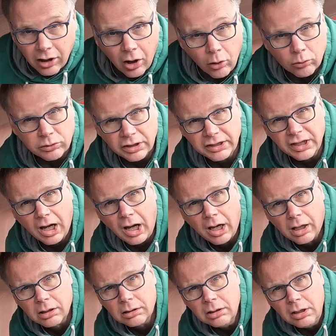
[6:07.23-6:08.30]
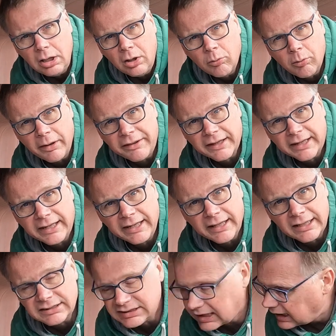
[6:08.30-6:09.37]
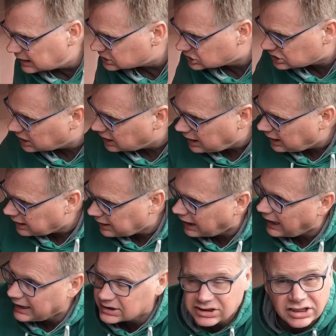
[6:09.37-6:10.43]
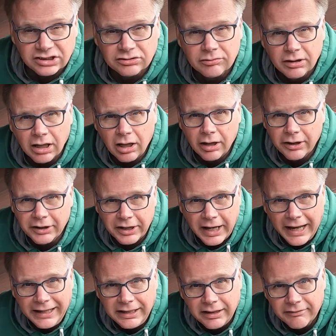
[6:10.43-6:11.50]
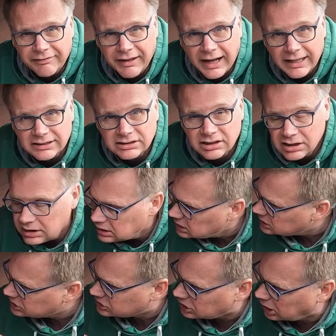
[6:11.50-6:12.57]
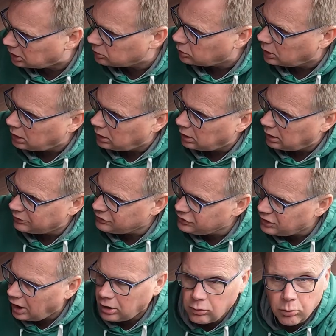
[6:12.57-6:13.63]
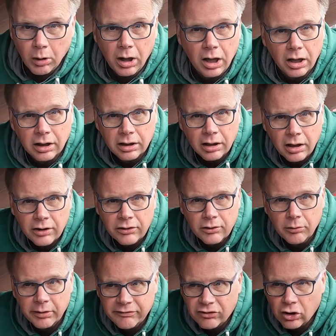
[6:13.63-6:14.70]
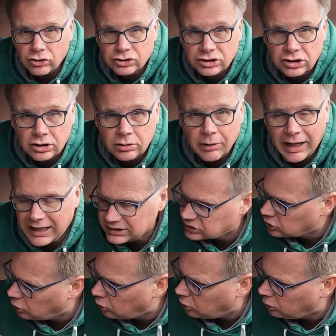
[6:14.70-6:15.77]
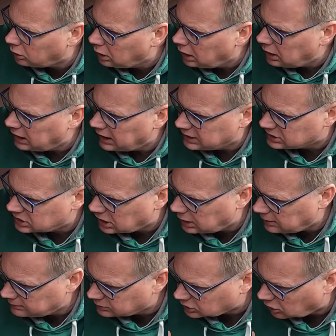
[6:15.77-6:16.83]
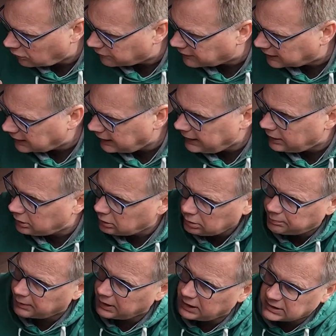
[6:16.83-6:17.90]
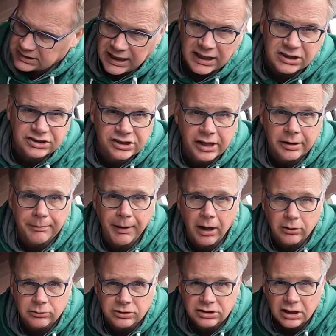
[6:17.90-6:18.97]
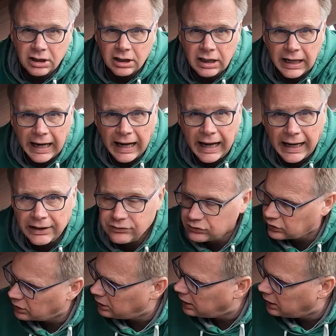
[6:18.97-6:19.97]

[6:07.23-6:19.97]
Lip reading: holding the hull where the keel attached. Ours doesn't rely on any of that. So no work that we've got to do at all in terms of the keel being attached to the boat and